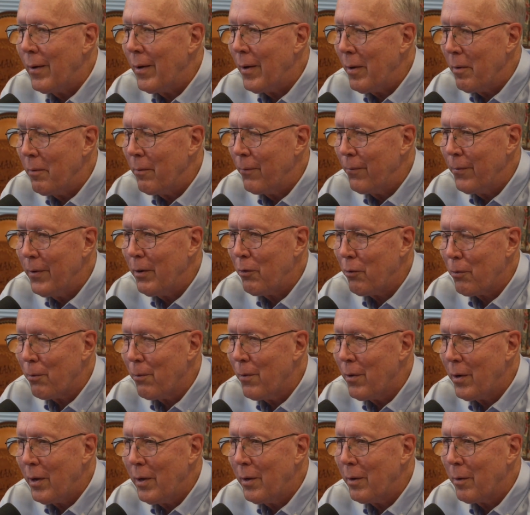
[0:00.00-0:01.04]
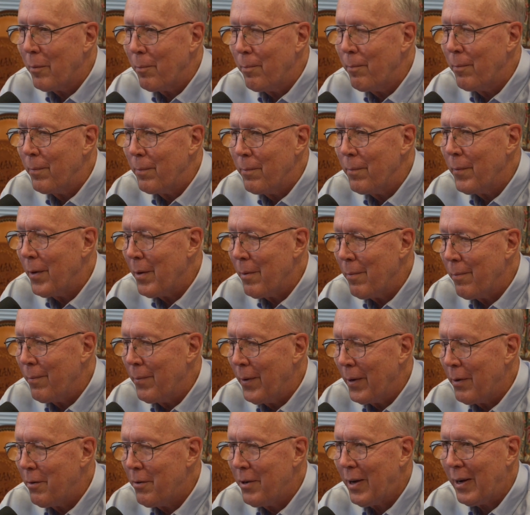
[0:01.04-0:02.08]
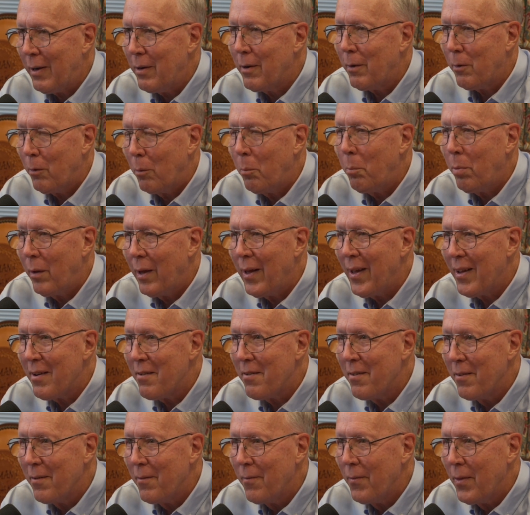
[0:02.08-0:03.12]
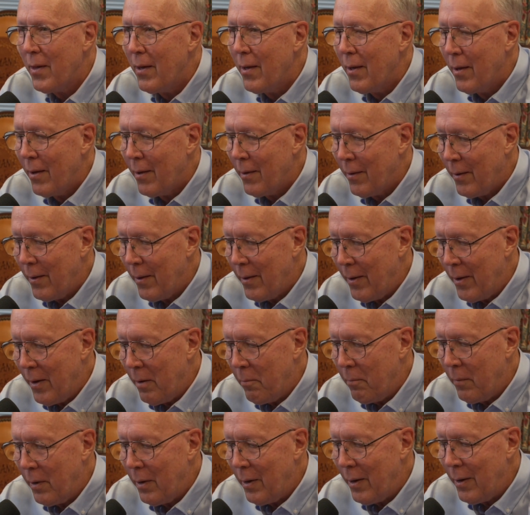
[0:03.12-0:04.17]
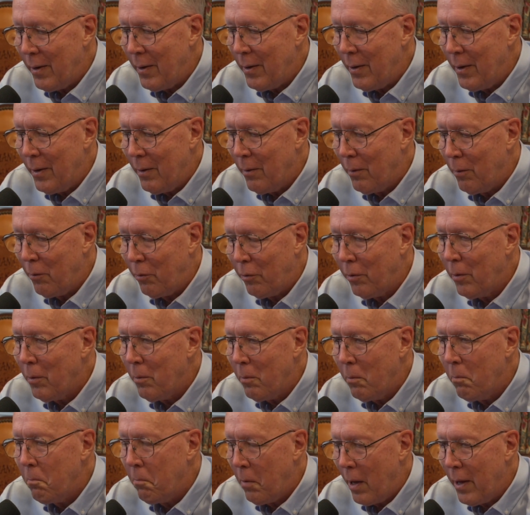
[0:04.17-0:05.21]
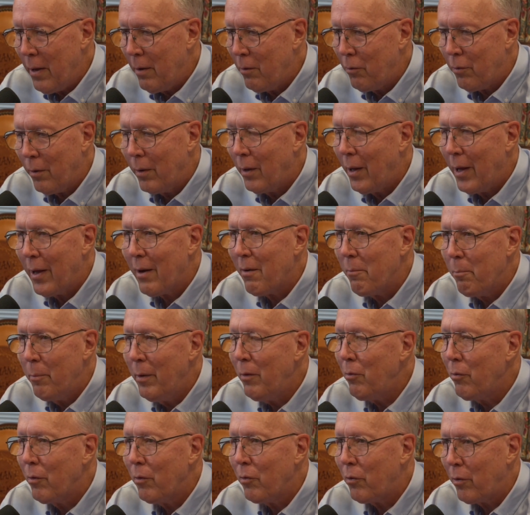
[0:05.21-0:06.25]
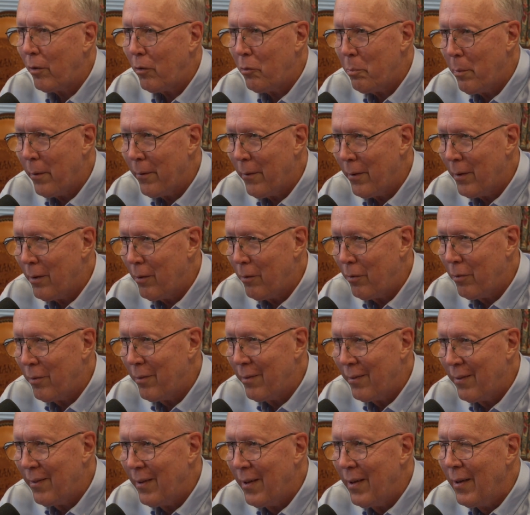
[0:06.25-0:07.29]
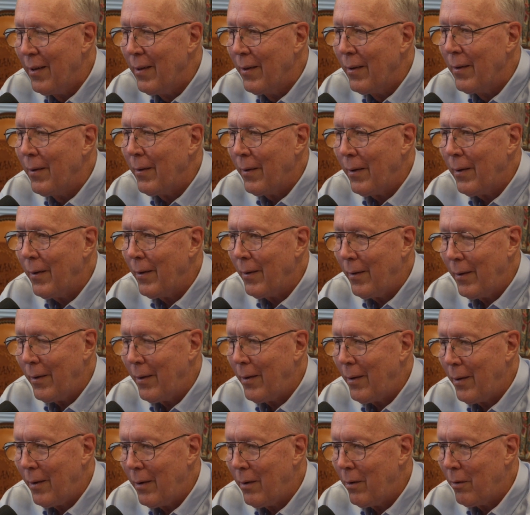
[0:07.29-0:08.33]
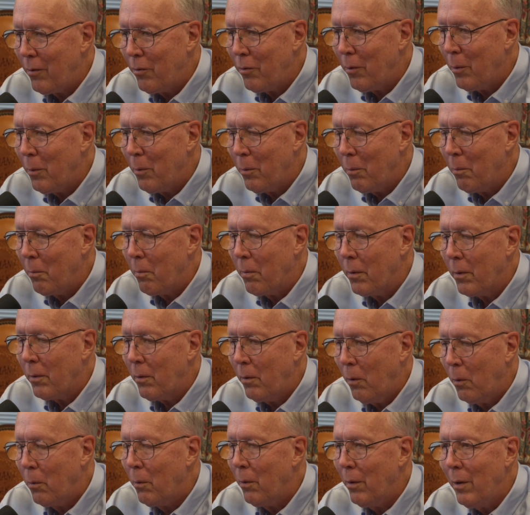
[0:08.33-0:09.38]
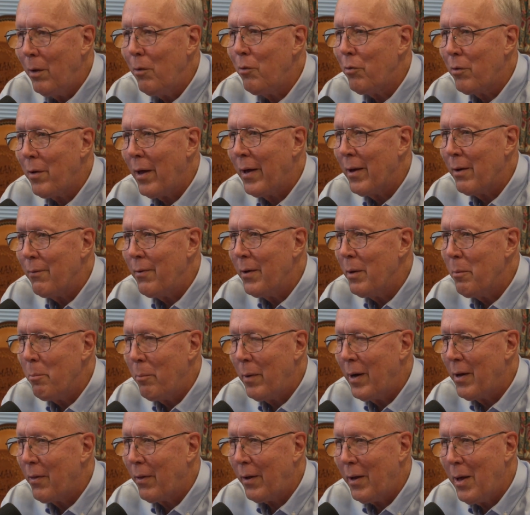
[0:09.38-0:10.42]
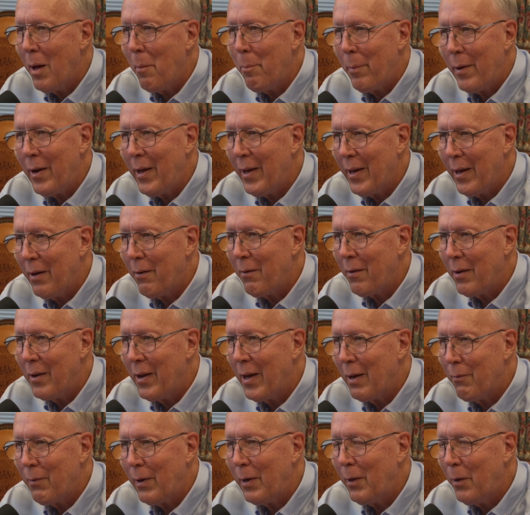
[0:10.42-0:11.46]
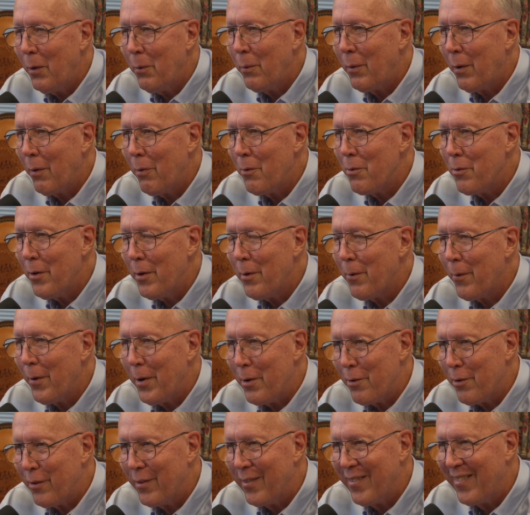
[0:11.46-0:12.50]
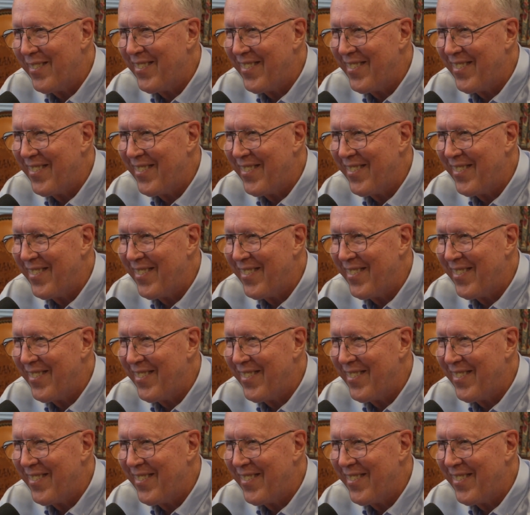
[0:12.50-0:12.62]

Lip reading: It fits running a technical plant. And he also has a lot of business experience. And so the goal is to have him buy the company out and have it go another generation.